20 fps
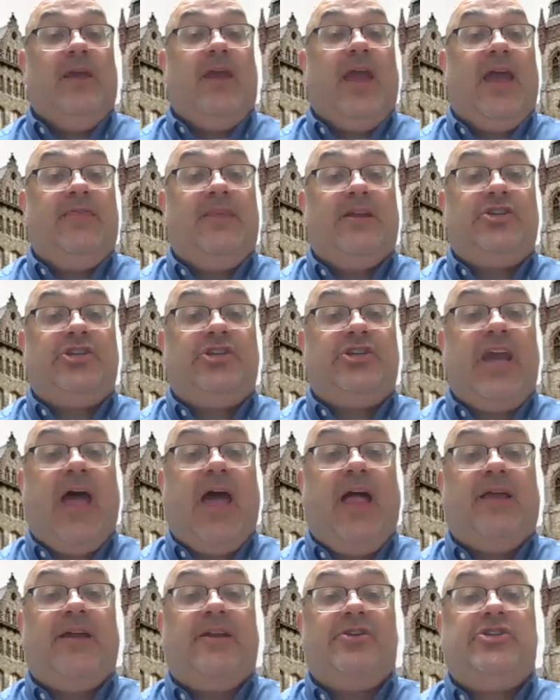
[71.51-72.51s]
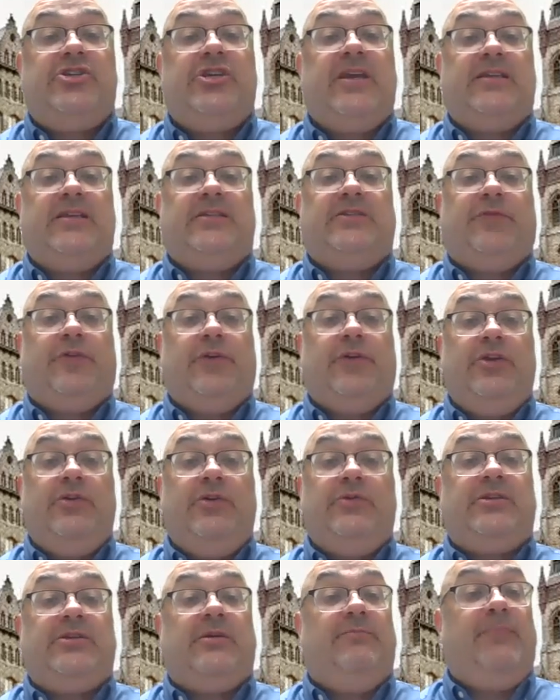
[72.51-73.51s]
and the challenge is for
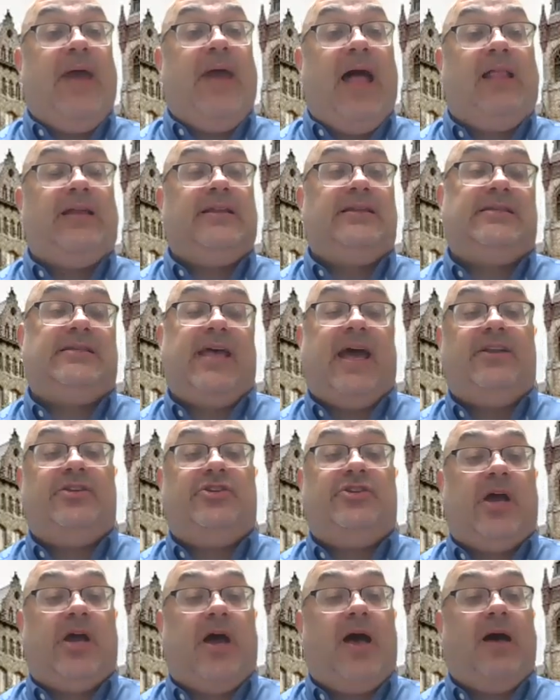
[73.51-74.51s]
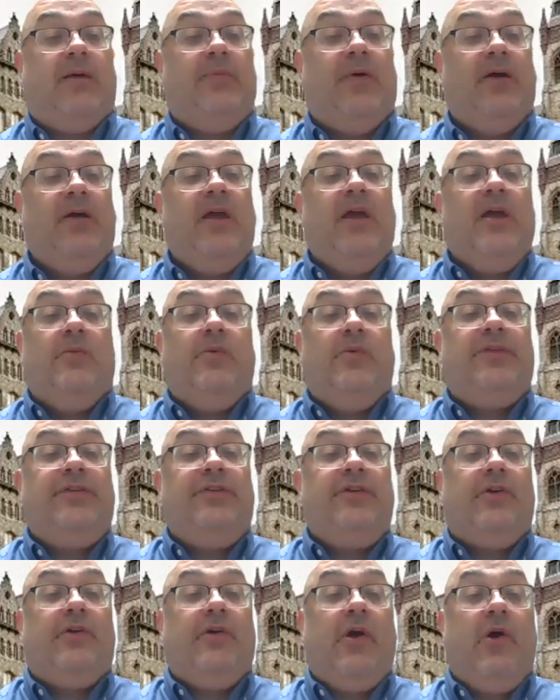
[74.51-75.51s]
you to balance that job with
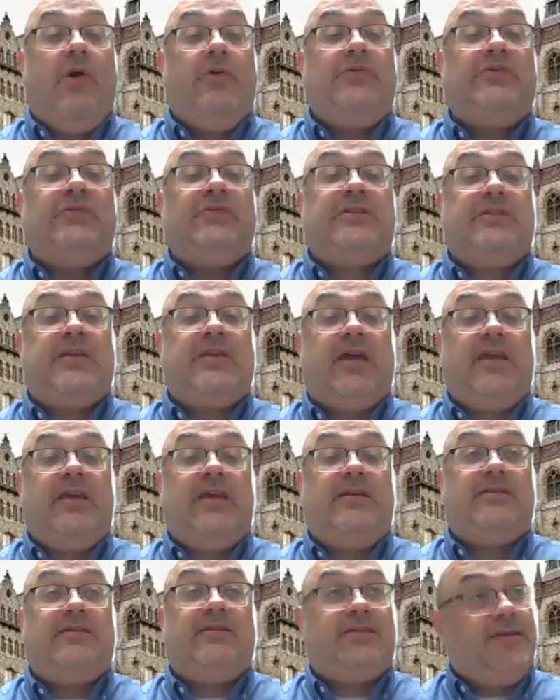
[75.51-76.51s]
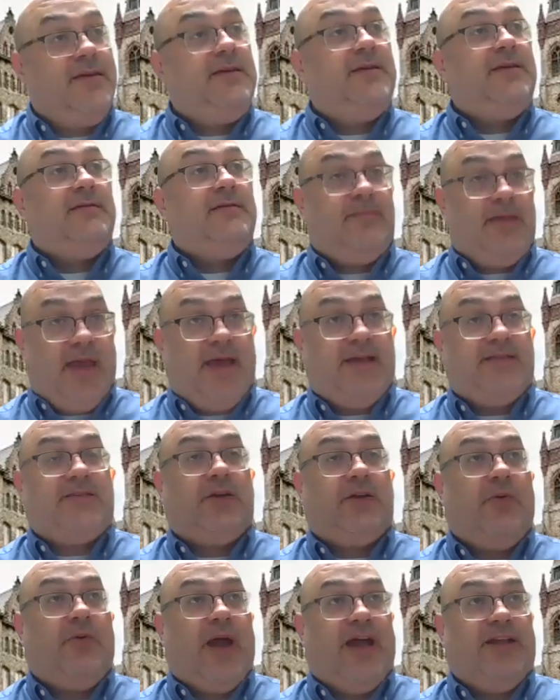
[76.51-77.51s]
your own studies as a
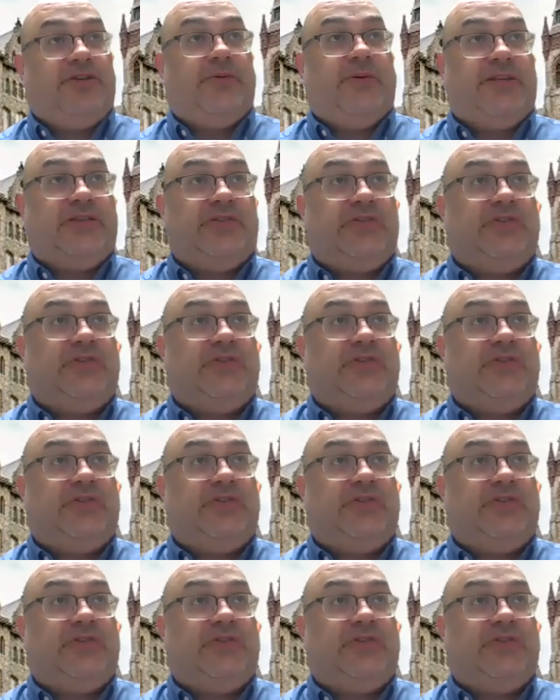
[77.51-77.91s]
graduate